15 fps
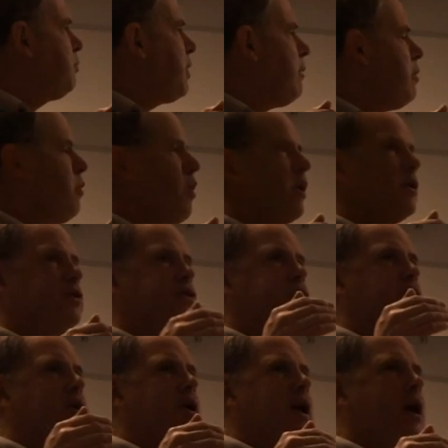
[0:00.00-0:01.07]
you probably want to
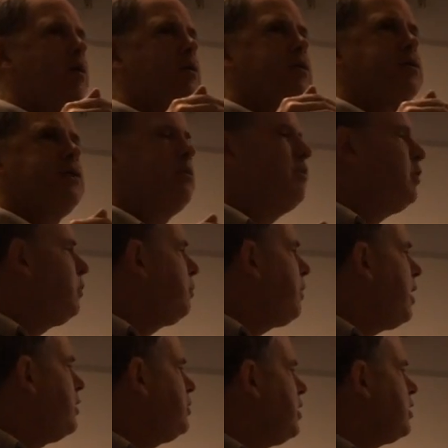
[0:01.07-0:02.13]
start out with simpler
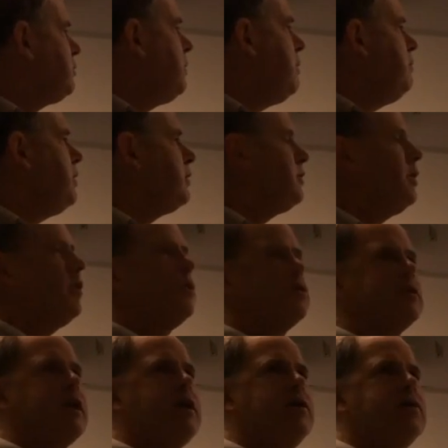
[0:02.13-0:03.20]
projects, maybe a single
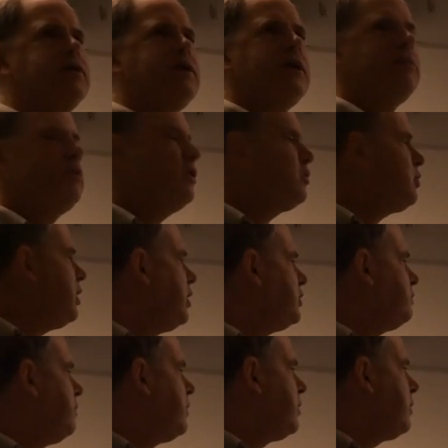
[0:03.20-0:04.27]
stage CW
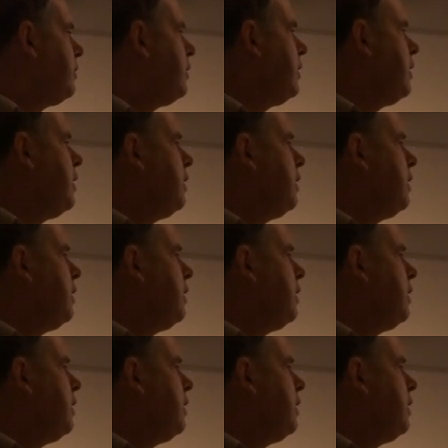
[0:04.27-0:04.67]
transmitter,